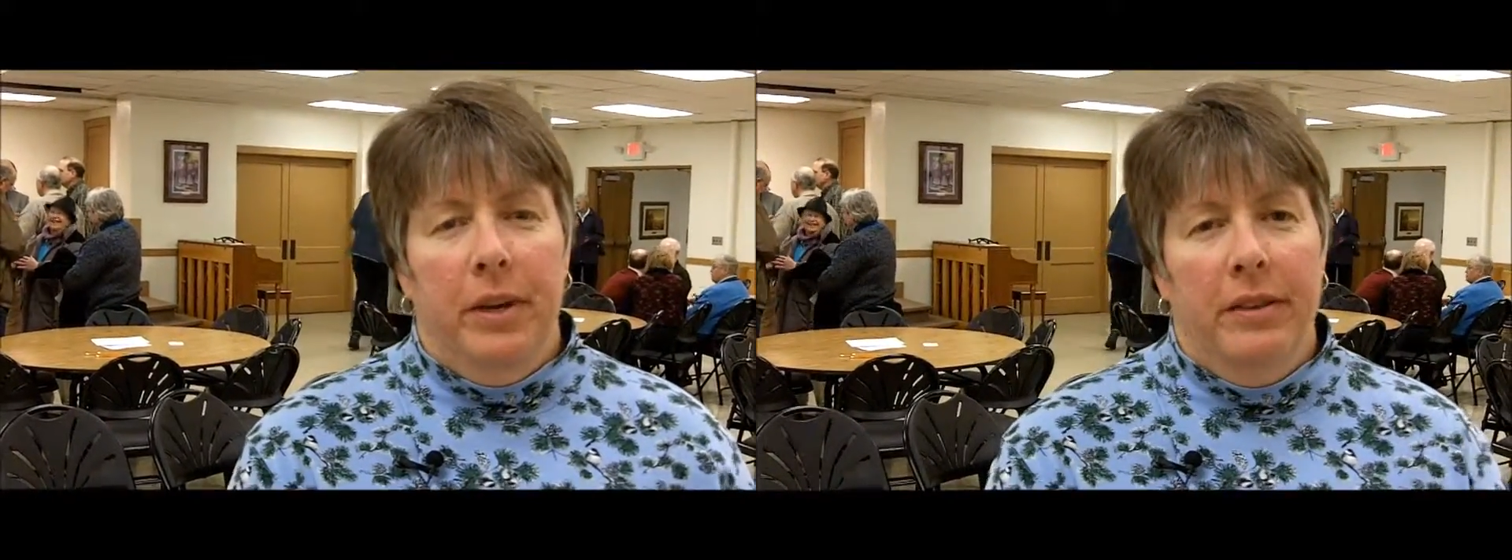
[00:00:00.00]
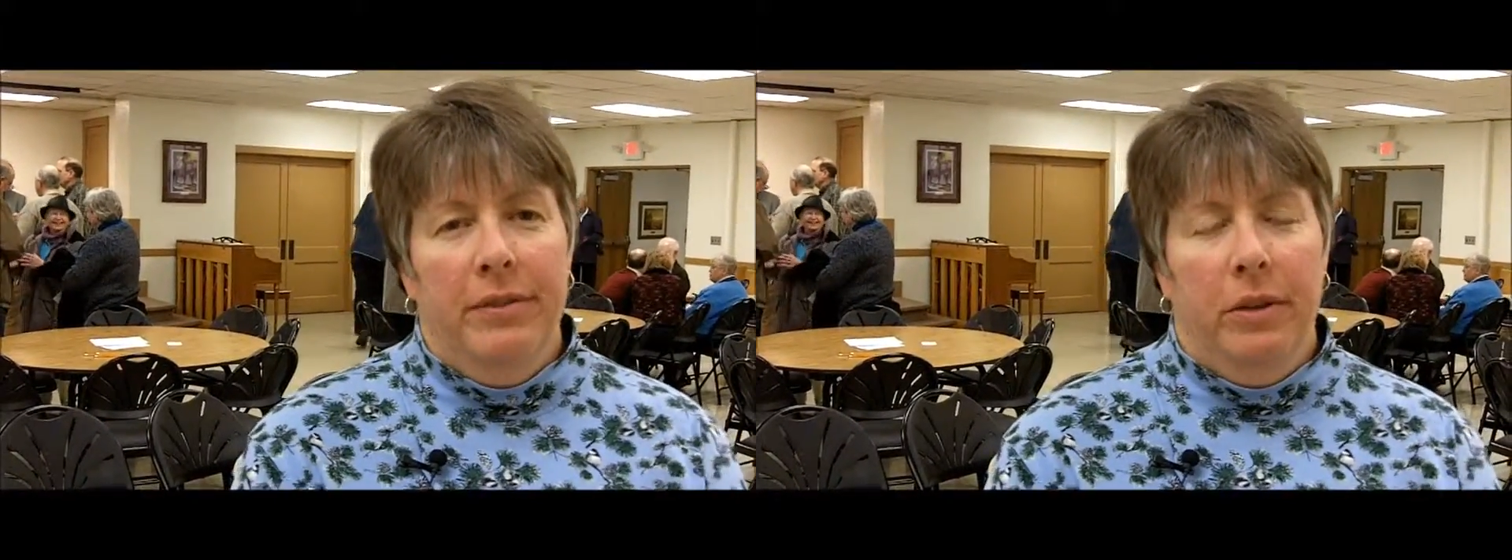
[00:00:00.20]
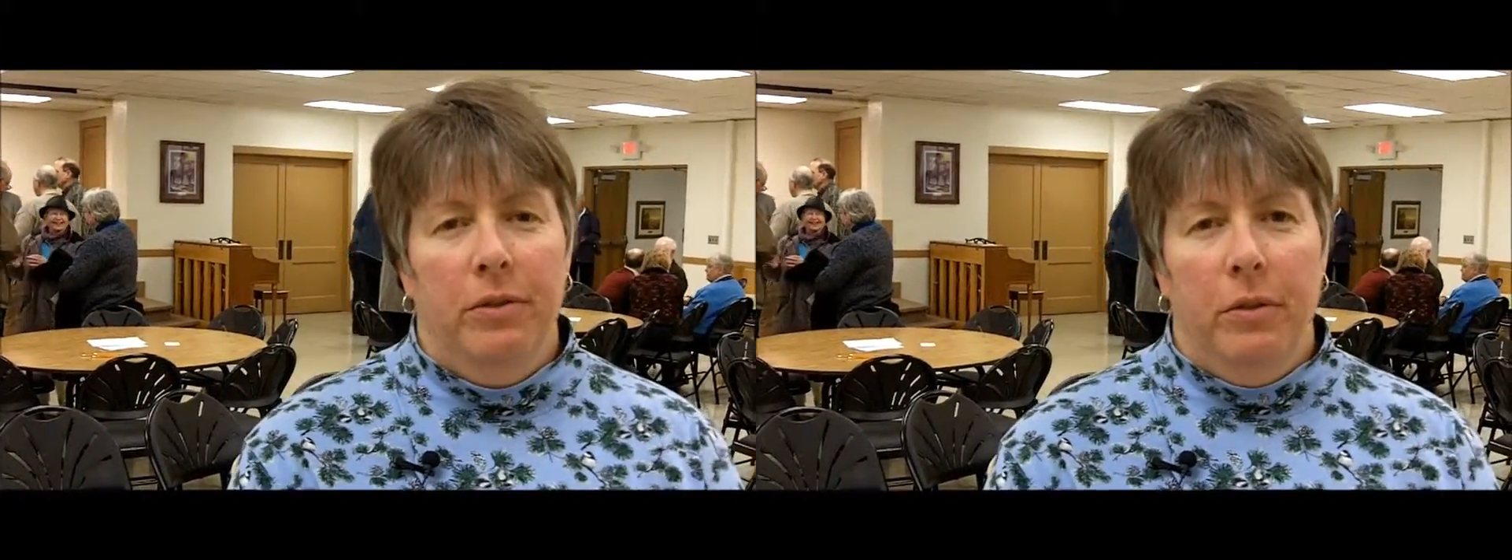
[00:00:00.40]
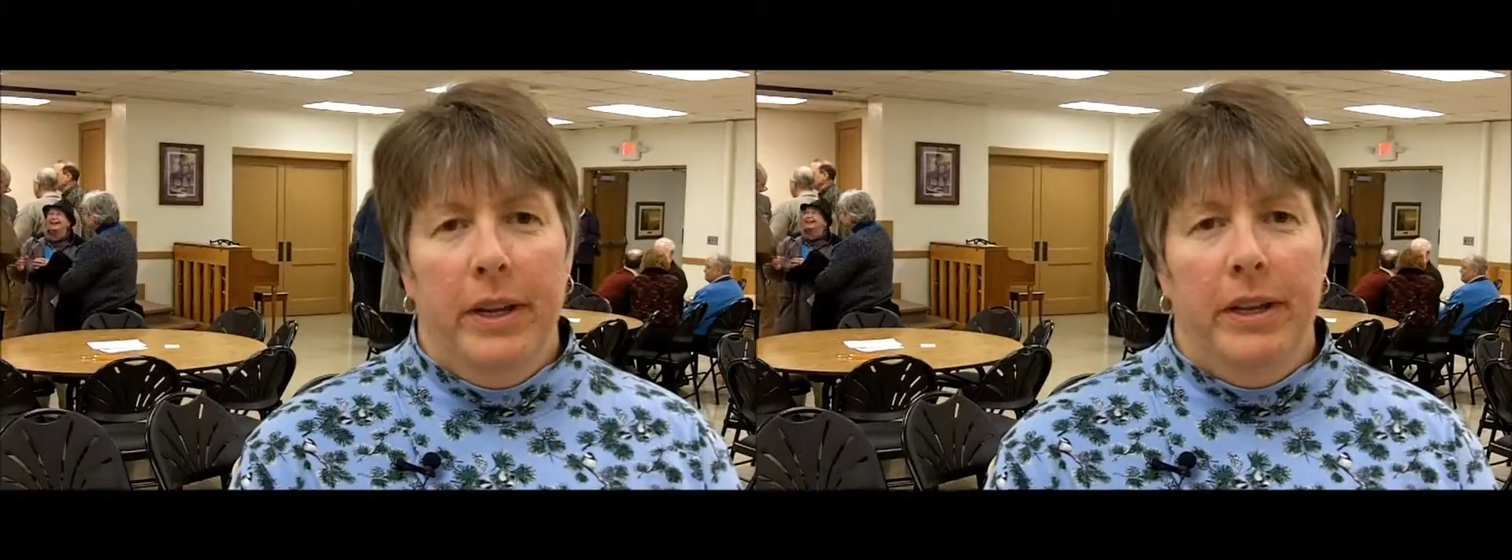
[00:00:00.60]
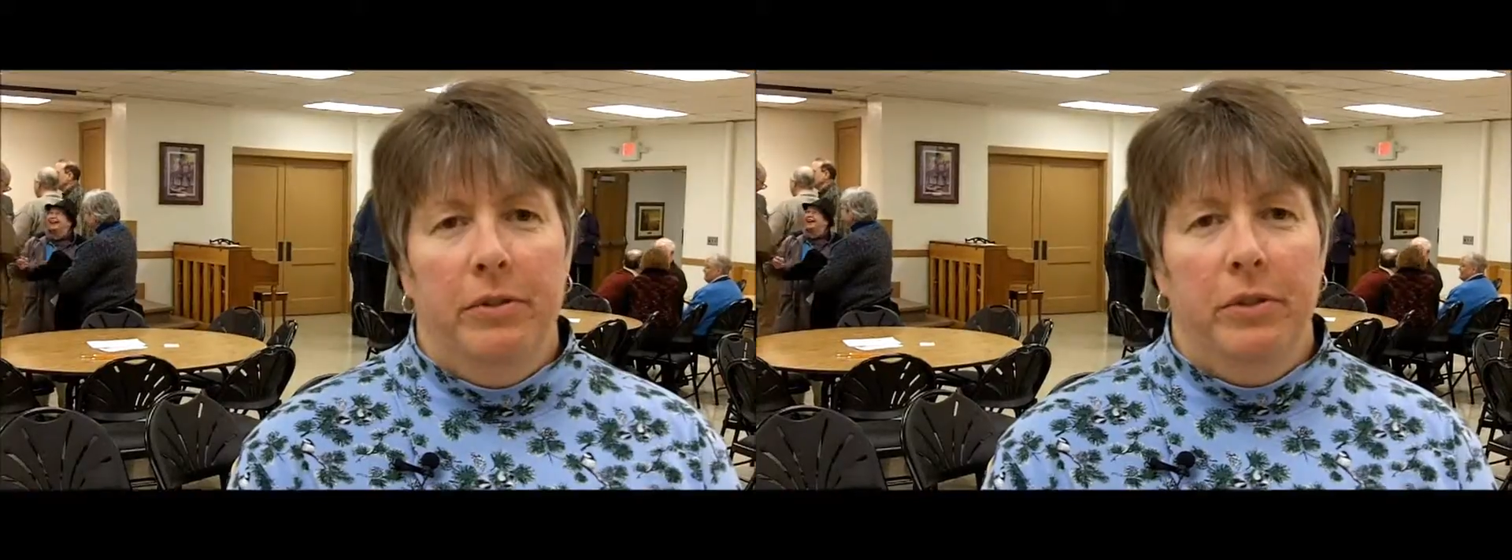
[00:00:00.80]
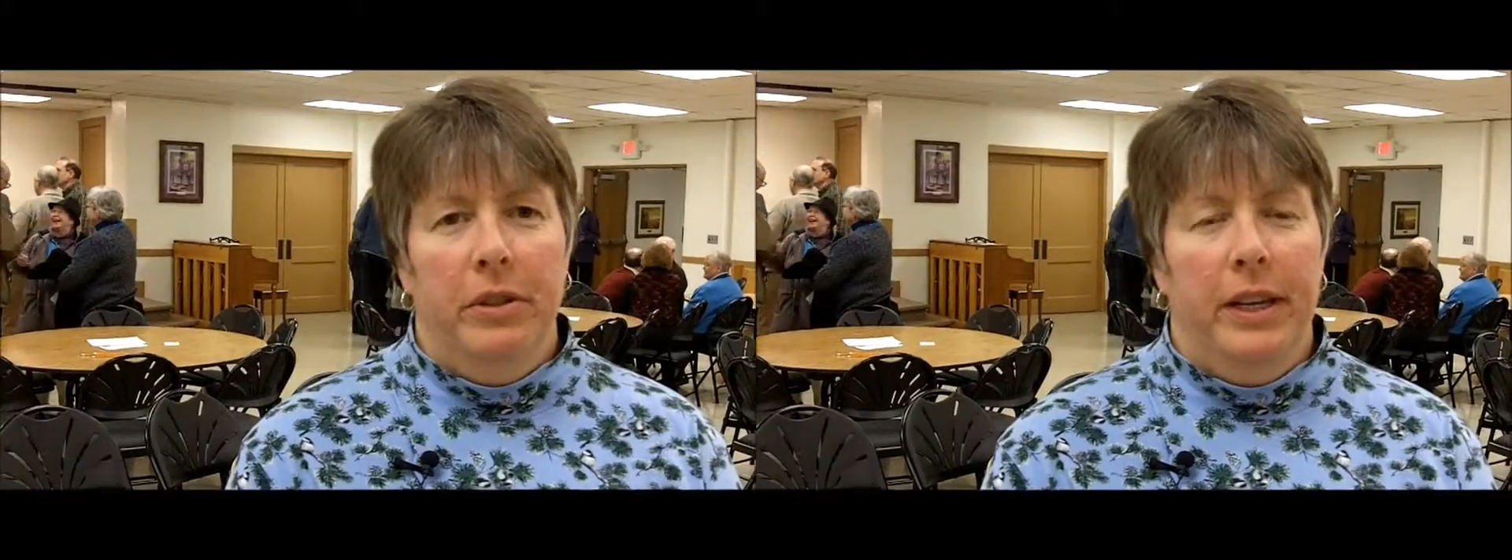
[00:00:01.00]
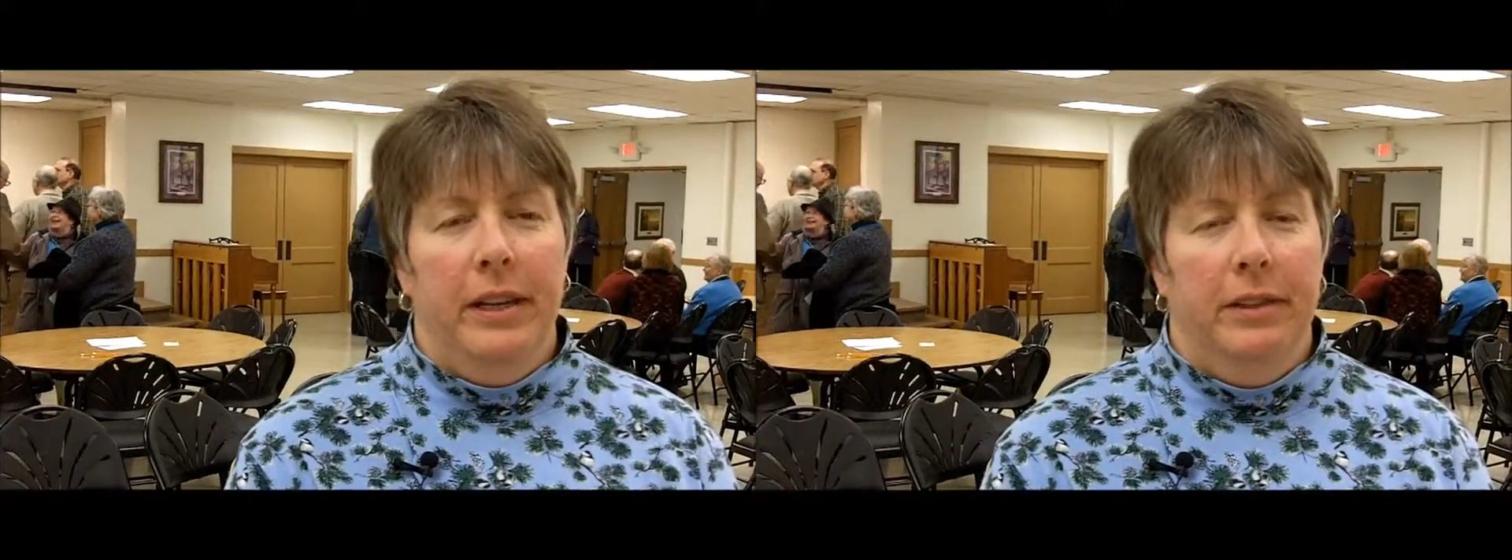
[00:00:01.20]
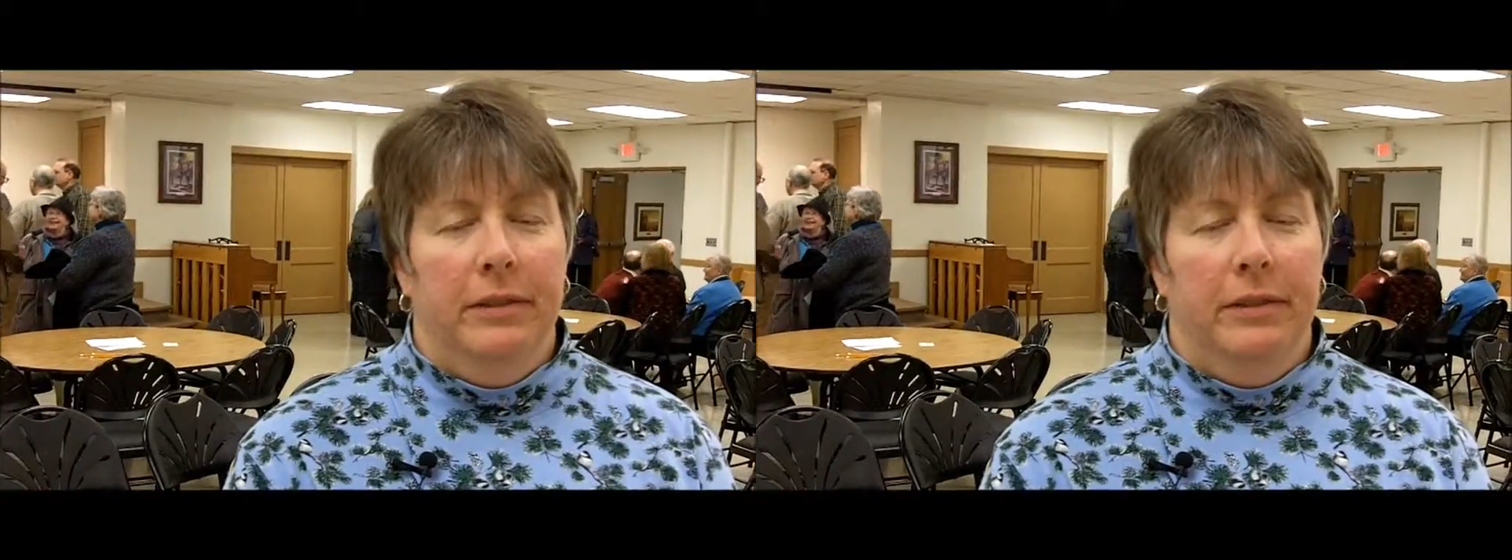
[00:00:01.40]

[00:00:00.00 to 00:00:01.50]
I found quite interesting.